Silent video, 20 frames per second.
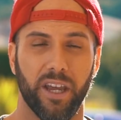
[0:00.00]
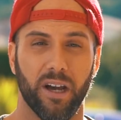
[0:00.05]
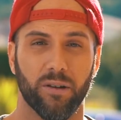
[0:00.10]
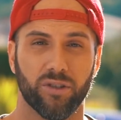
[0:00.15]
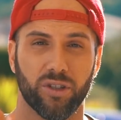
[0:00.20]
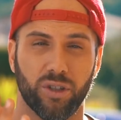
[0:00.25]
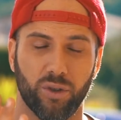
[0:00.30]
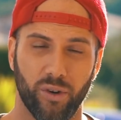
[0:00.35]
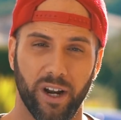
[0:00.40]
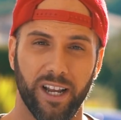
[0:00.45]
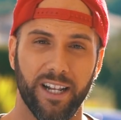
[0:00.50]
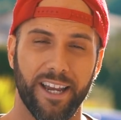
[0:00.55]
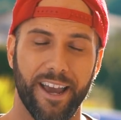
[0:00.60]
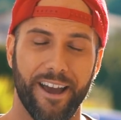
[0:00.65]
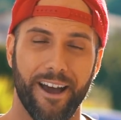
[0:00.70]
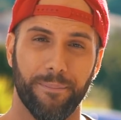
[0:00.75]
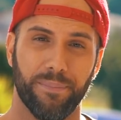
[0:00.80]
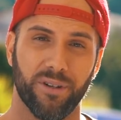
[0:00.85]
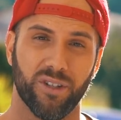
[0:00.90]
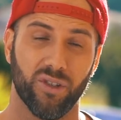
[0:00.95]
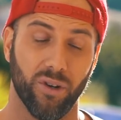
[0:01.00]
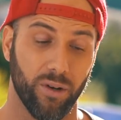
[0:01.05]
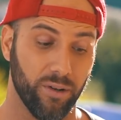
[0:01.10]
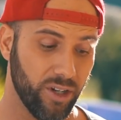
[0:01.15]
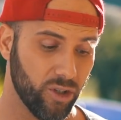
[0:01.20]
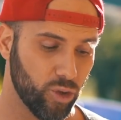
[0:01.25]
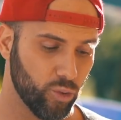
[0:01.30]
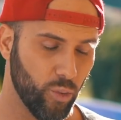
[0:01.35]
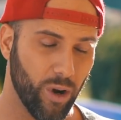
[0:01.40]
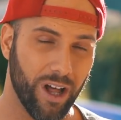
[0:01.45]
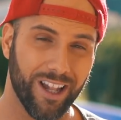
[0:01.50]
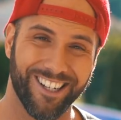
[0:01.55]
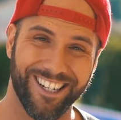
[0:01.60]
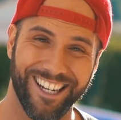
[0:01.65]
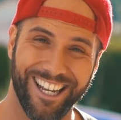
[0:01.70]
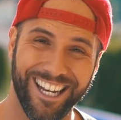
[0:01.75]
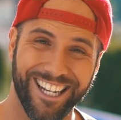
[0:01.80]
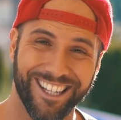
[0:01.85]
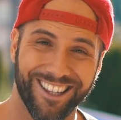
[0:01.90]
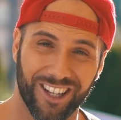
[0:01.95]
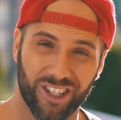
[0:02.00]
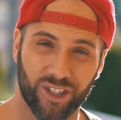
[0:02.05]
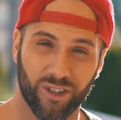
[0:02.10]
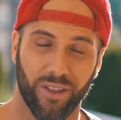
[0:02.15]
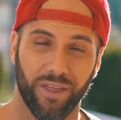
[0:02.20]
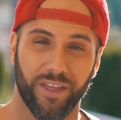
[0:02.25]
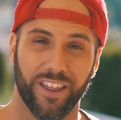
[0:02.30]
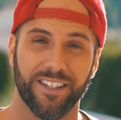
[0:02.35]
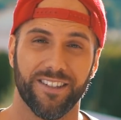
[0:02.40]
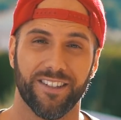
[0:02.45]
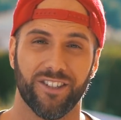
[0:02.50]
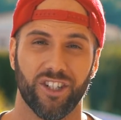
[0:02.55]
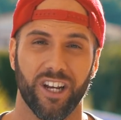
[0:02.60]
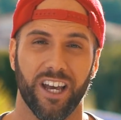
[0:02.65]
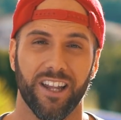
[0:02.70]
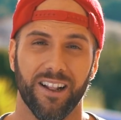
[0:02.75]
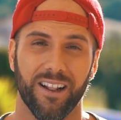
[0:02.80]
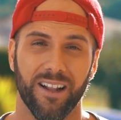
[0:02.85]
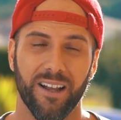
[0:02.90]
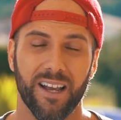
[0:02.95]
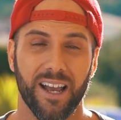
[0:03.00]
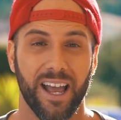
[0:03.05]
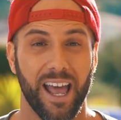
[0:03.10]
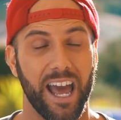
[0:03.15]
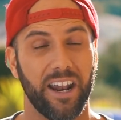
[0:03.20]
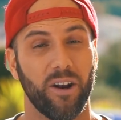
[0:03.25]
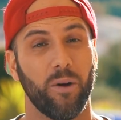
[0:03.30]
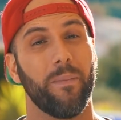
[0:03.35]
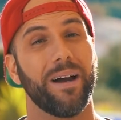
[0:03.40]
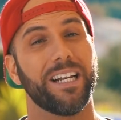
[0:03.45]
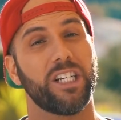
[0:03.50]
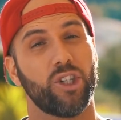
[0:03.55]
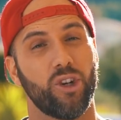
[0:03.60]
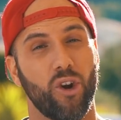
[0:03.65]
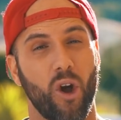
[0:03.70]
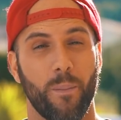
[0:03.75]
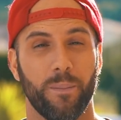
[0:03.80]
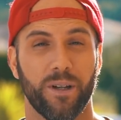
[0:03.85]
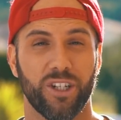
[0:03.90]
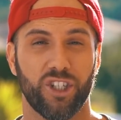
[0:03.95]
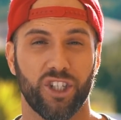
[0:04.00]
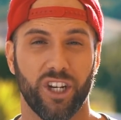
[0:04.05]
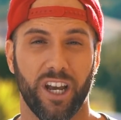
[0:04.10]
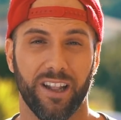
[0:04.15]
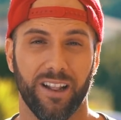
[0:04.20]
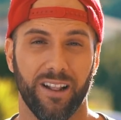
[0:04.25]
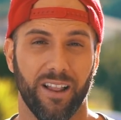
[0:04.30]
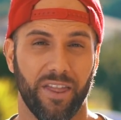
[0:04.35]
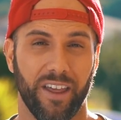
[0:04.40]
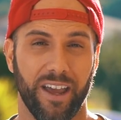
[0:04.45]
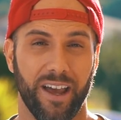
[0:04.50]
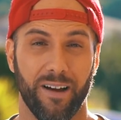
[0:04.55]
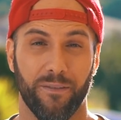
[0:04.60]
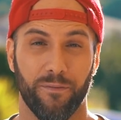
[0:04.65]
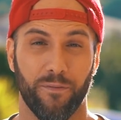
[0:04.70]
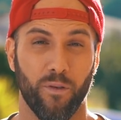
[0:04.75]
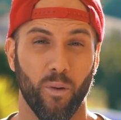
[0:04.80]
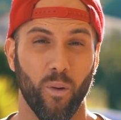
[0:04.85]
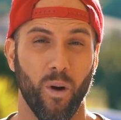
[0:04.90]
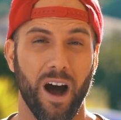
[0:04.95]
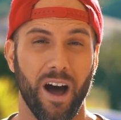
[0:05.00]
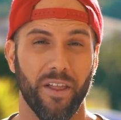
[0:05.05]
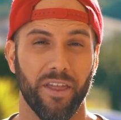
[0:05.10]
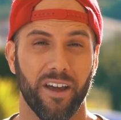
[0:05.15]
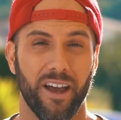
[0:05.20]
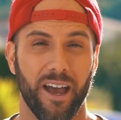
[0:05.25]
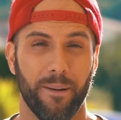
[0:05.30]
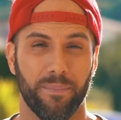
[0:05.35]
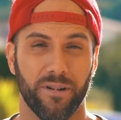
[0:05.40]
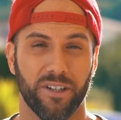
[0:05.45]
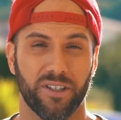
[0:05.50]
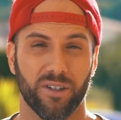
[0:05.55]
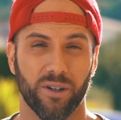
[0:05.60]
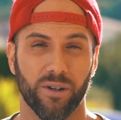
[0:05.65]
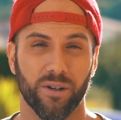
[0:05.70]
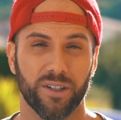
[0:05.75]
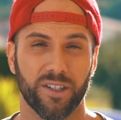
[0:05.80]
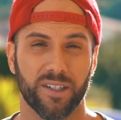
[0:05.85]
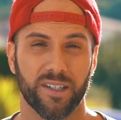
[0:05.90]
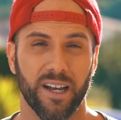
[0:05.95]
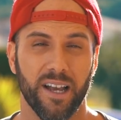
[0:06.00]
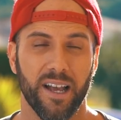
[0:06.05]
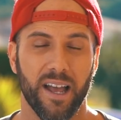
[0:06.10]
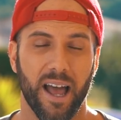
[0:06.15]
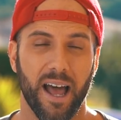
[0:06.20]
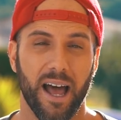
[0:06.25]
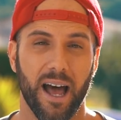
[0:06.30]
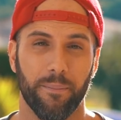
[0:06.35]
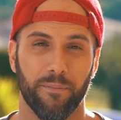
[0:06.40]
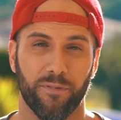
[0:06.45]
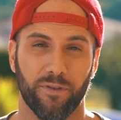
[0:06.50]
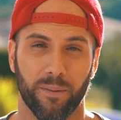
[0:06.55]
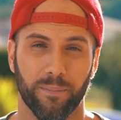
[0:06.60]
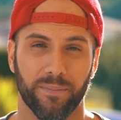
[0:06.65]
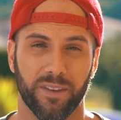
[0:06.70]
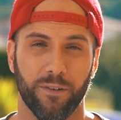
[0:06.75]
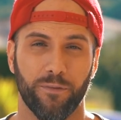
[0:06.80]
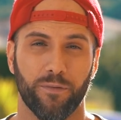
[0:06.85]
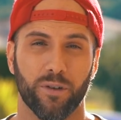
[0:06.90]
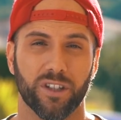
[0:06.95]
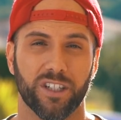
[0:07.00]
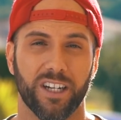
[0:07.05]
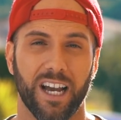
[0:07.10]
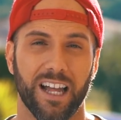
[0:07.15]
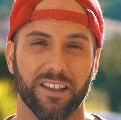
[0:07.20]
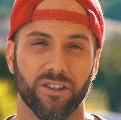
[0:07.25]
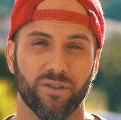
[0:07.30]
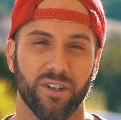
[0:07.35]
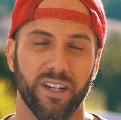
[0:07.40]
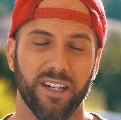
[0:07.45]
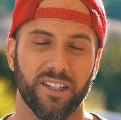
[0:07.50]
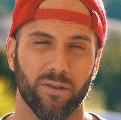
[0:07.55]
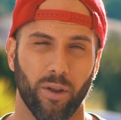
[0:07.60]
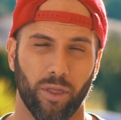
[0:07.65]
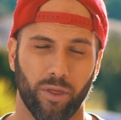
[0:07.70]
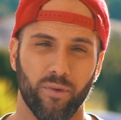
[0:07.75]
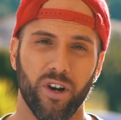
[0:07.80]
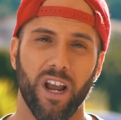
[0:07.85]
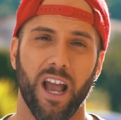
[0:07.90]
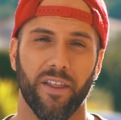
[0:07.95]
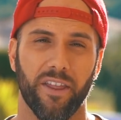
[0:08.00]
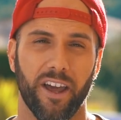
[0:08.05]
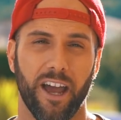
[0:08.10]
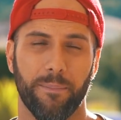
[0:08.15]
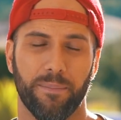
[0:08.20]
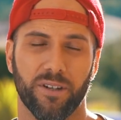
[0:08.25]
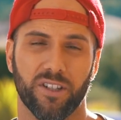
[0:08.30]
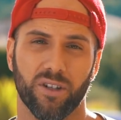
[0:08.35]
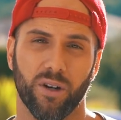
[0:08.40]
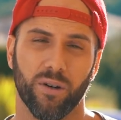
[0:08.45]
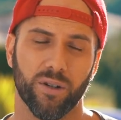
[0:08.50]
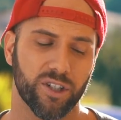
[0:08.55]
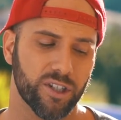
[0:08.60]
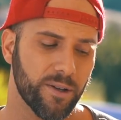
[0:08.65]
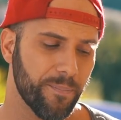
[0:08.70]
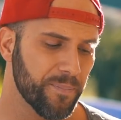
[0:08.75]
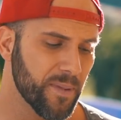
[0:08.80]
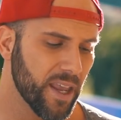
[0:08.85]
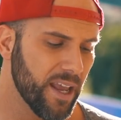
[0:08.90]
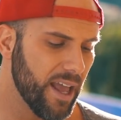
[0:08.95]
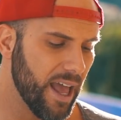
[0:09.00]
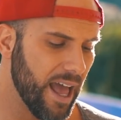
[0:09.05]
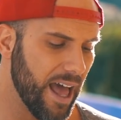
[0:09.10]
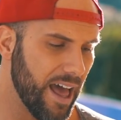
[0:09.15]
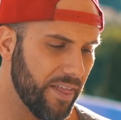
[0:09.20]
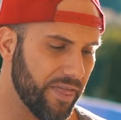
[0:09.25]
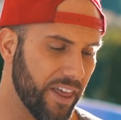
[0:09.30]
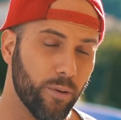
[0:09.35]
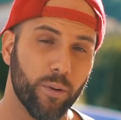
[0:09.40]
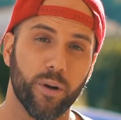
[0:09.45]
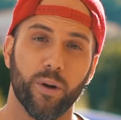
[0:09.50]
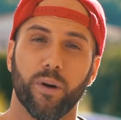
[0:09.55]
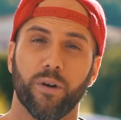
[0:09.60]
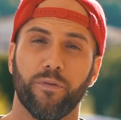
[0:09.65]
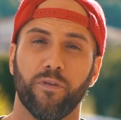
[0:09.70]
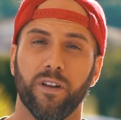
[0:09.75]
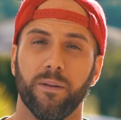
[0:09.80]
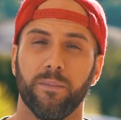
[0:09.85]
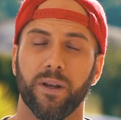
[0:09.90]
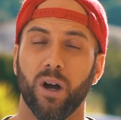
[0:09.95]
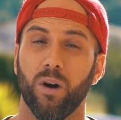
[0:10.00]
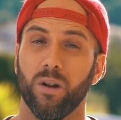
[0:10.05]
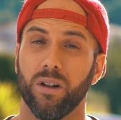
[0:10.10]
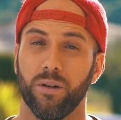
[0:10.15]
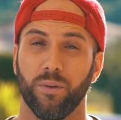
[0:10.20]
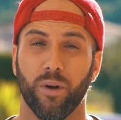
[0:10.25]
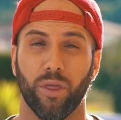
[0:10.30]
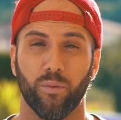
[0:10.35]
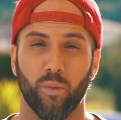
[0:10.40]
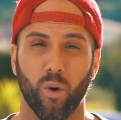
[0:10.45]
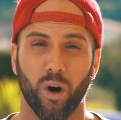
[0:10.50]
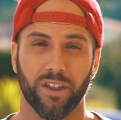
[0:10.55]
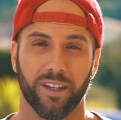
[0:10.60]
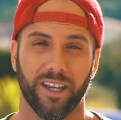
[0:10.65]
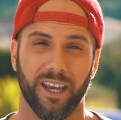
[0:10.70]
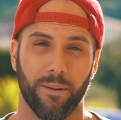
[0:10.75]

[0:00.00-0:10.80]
the Australia episode as well in English on this channel, and on my German channel there are 4 other episodes from different countries, or 3 other episodes. There we were filming only with one